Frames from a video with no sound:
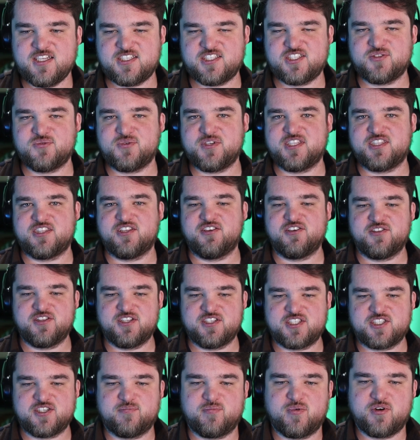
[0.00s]
It's sweet, though, the
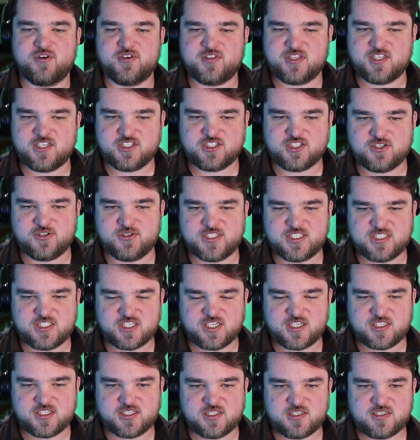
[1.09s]
support they show each
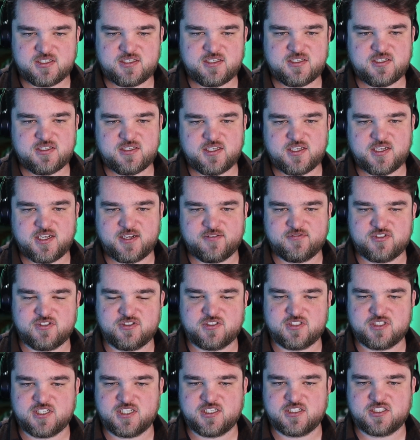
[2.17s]
other after
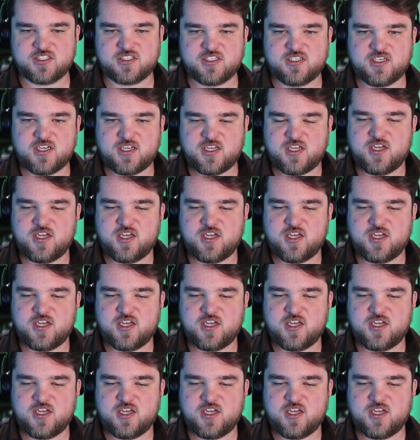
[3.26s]
such